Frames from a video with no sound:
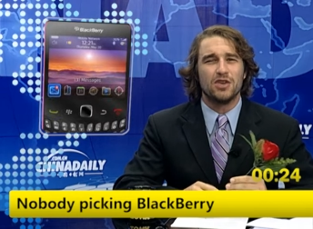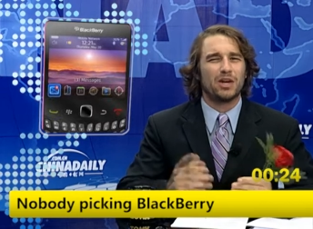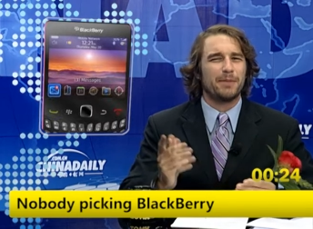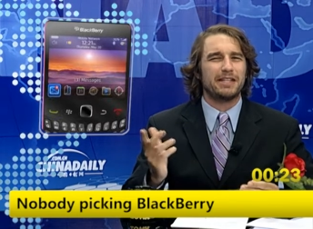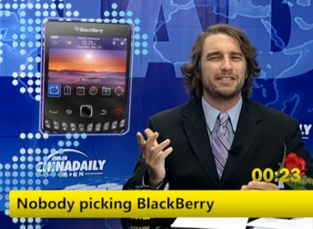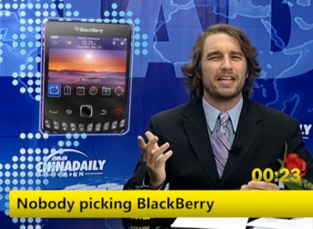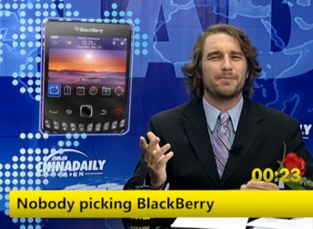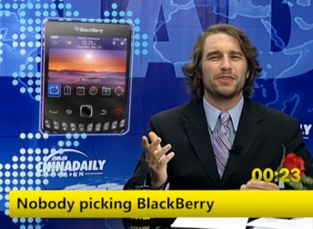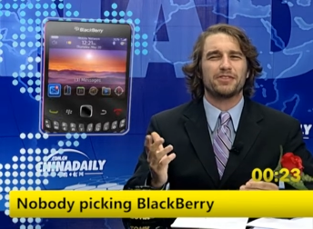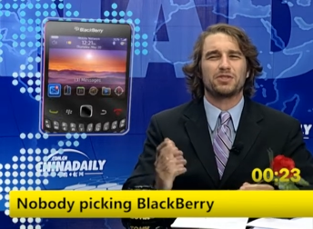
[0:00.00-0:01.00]
What I meant to say
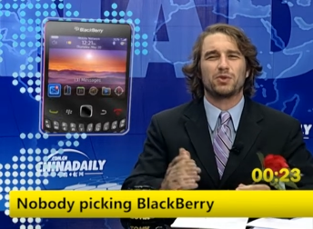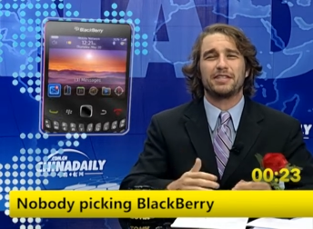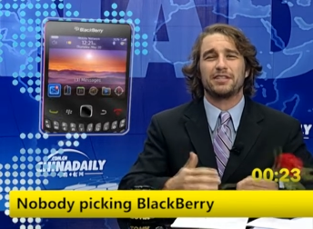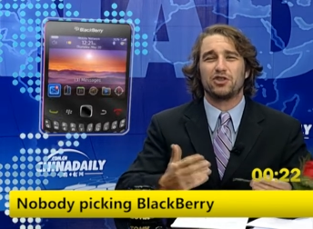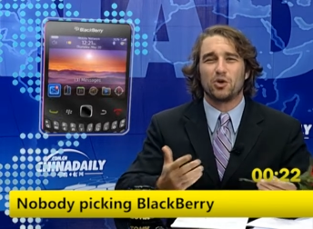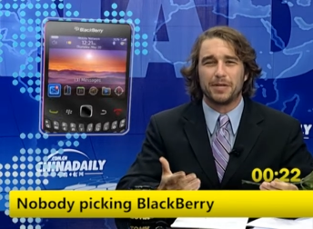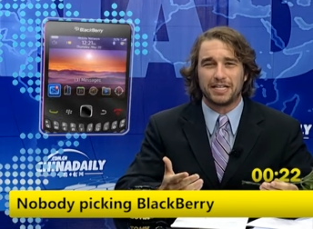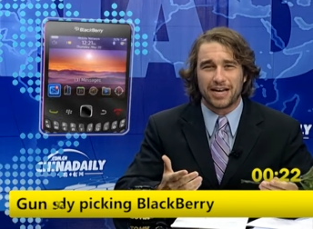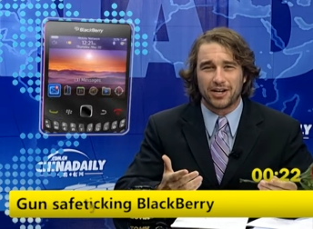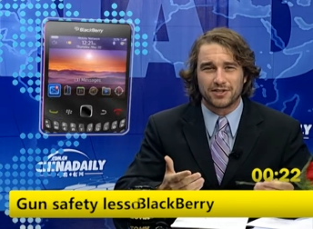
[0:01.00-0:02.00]
about the story is that nobody
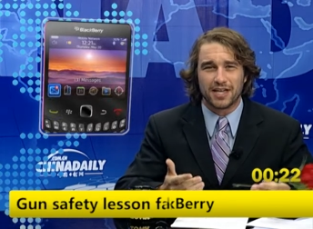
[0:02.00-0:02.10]
cares.